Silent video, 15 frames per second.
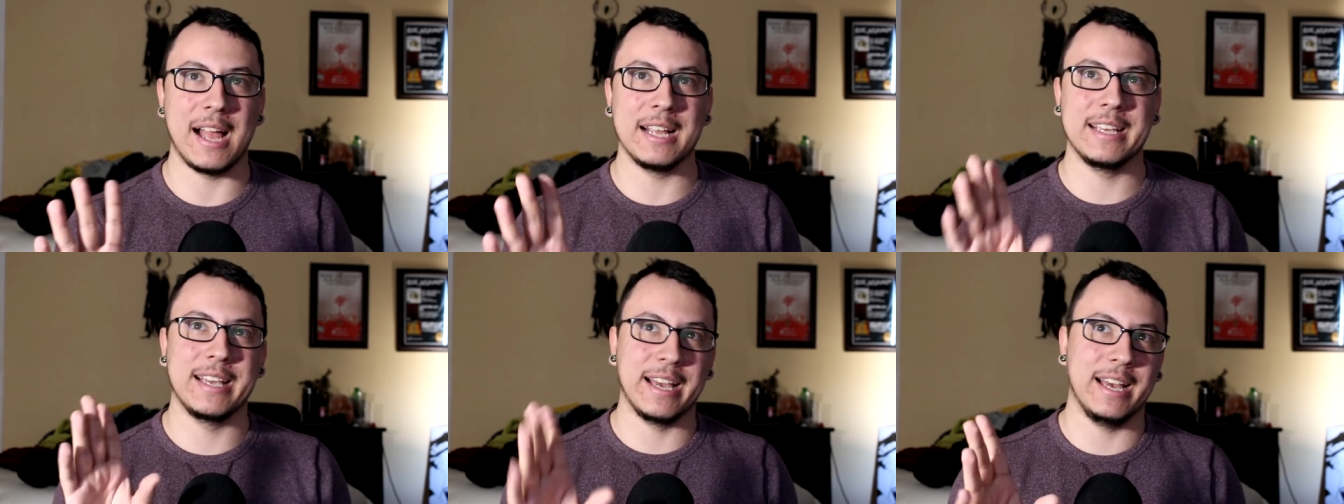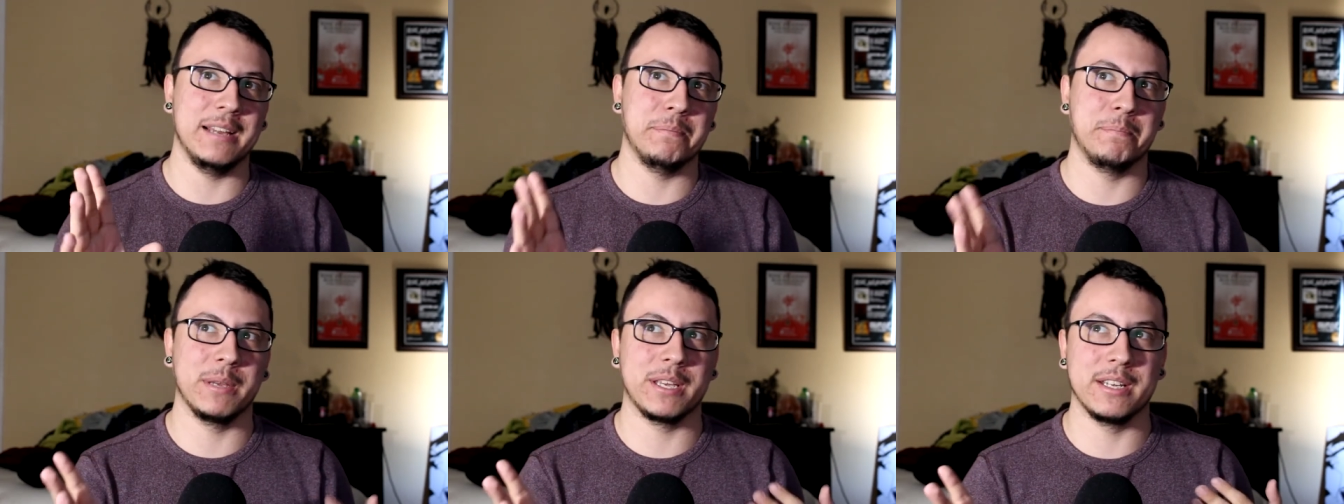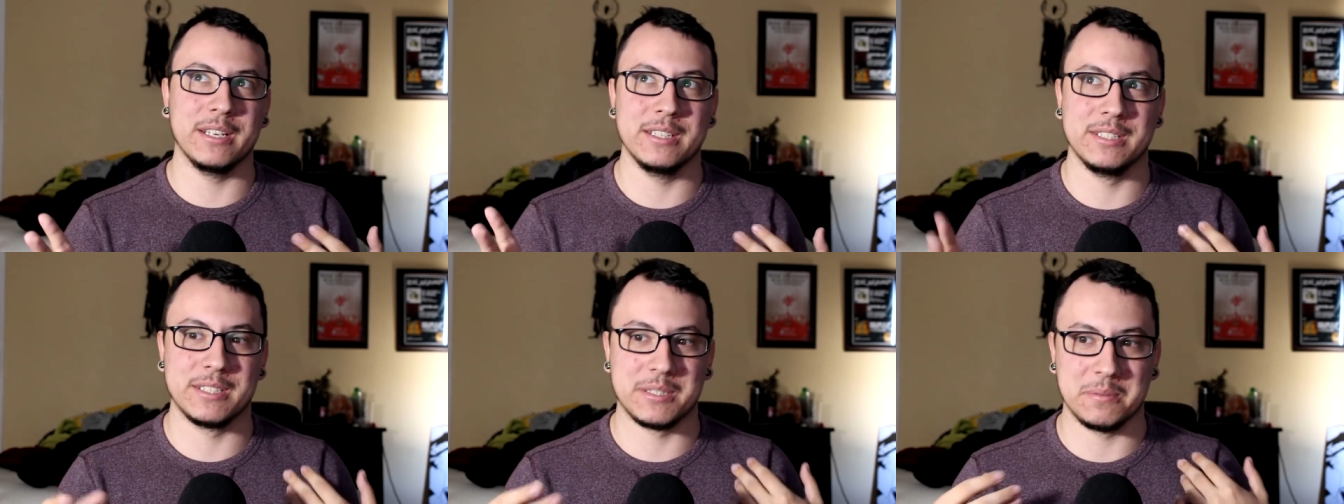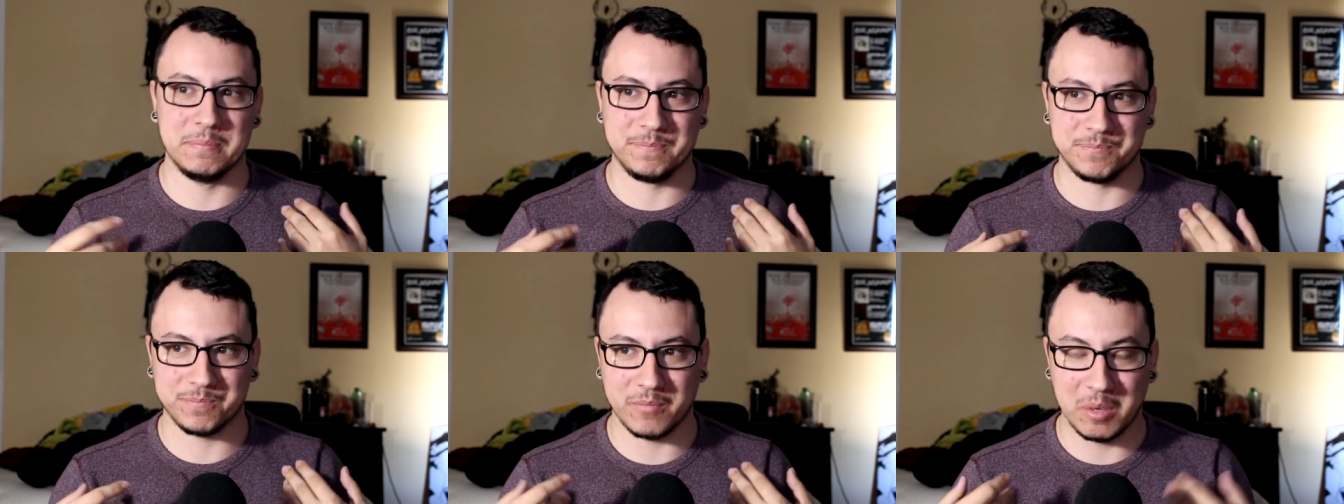i get because
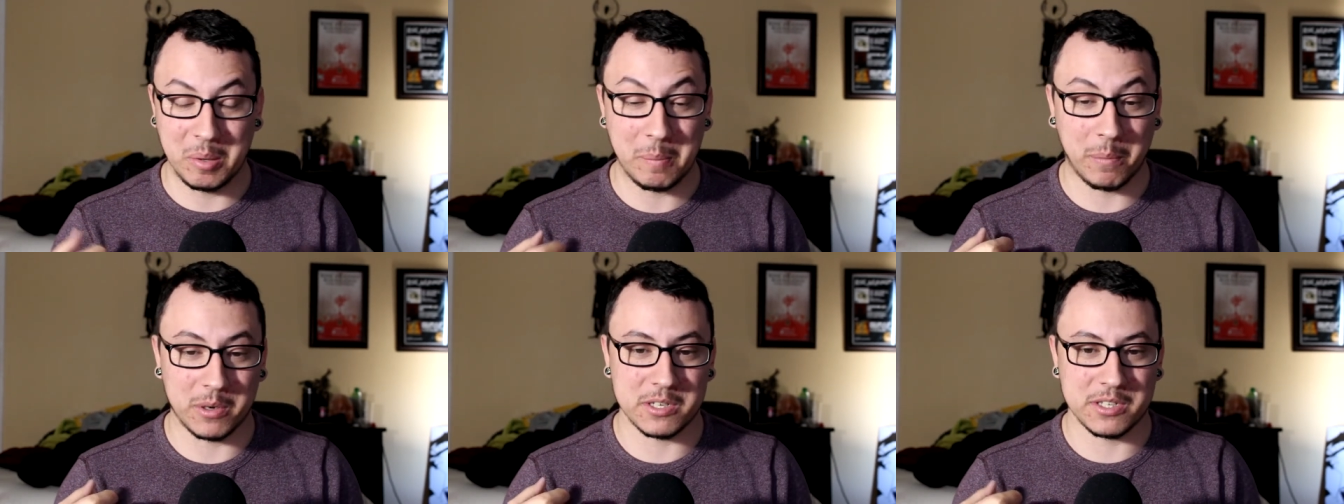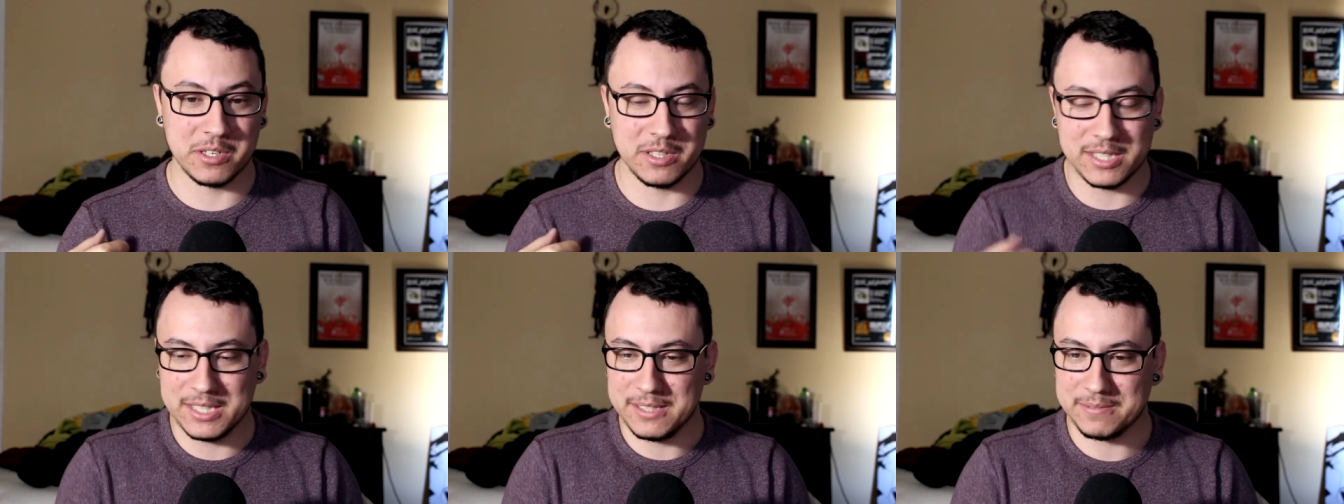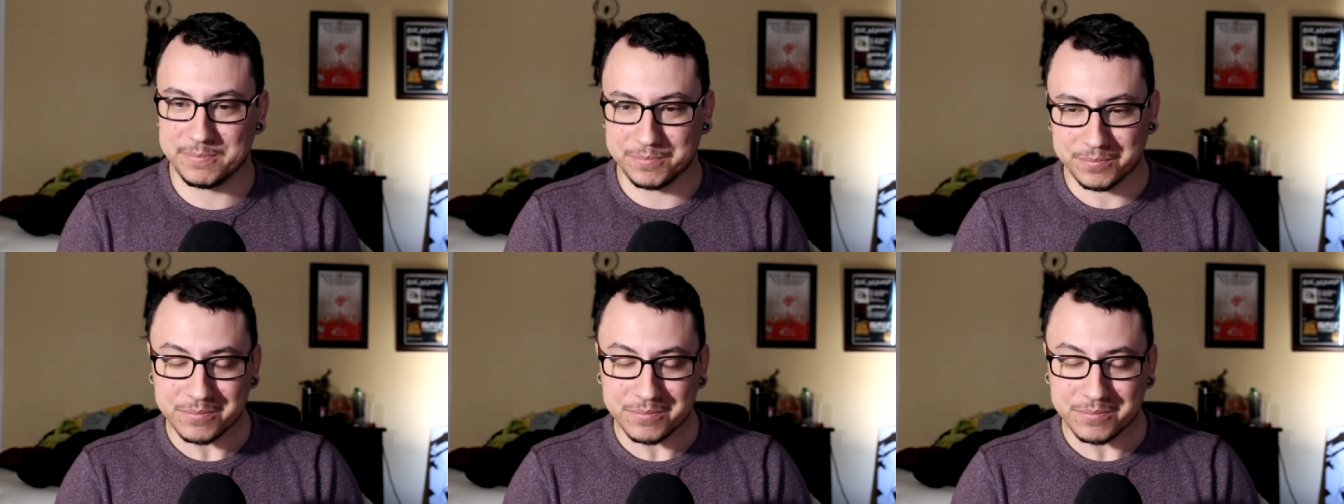me personally